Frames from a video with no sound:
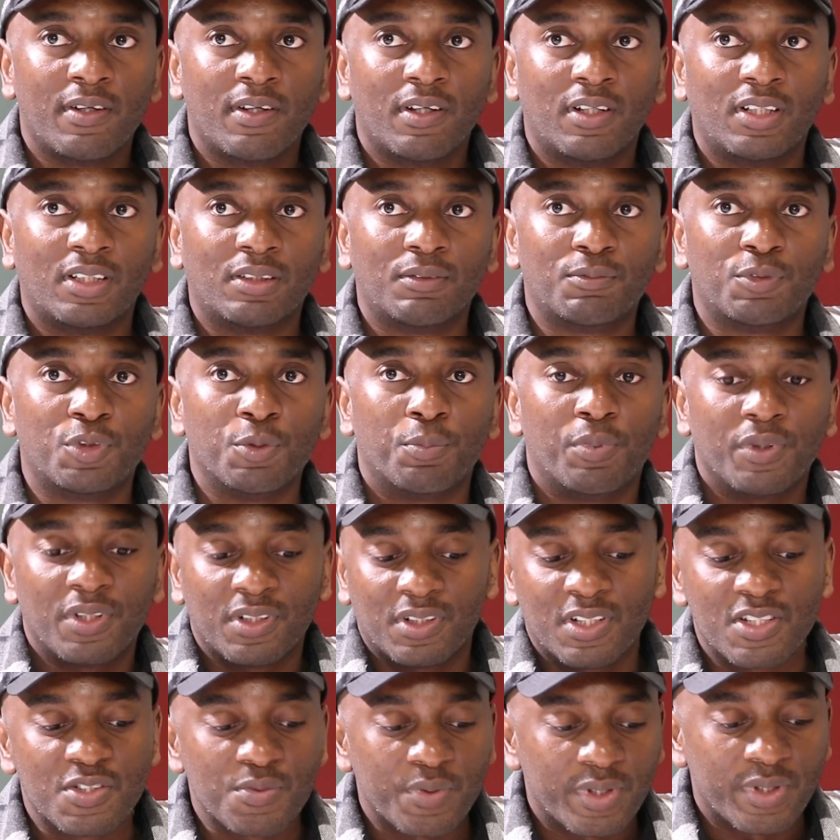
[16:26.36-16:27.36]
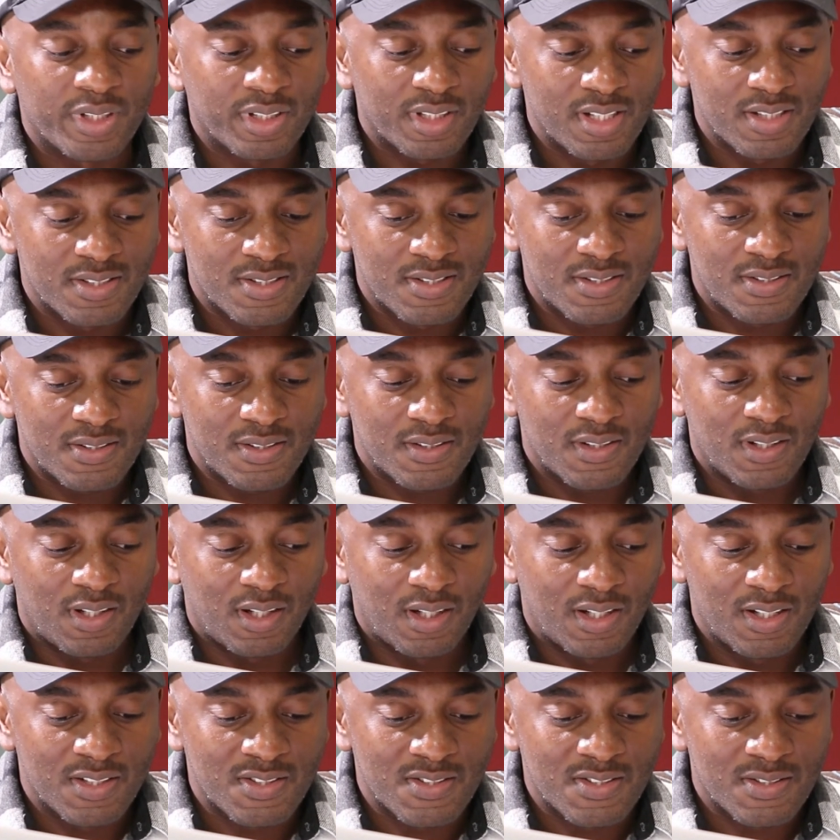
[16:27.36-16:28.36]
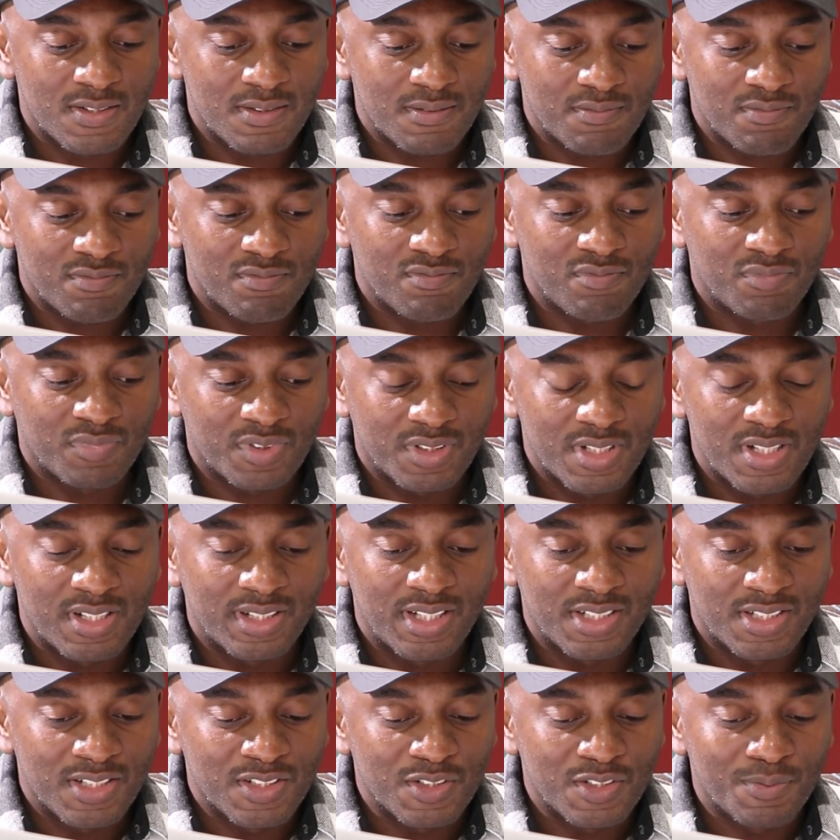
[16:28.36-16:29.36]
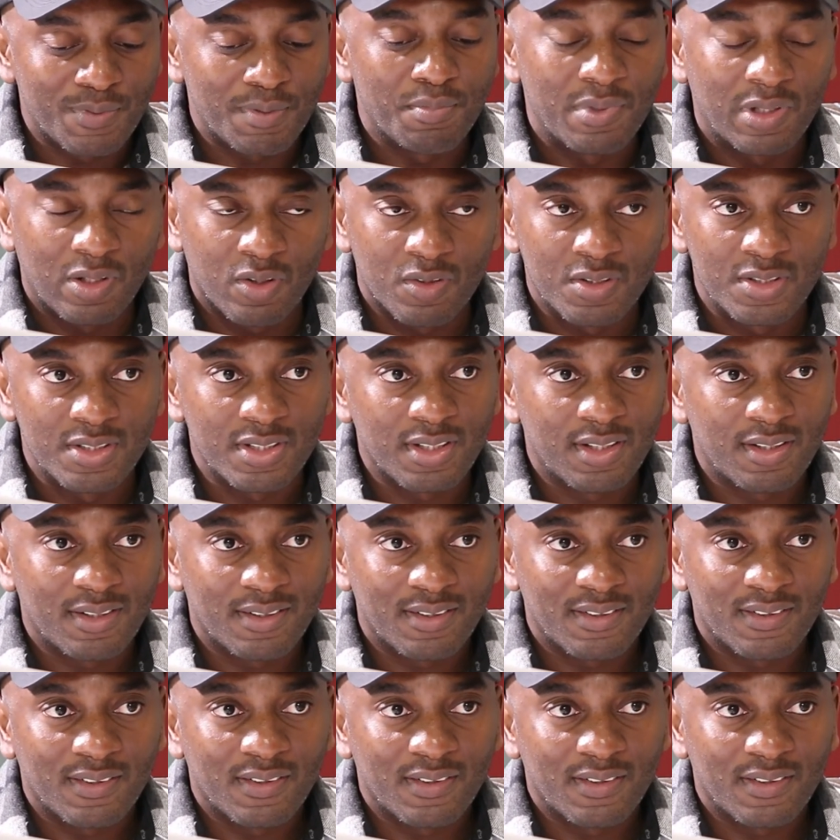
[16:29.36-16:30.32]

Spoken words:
to put it this way, they tend to be melodic.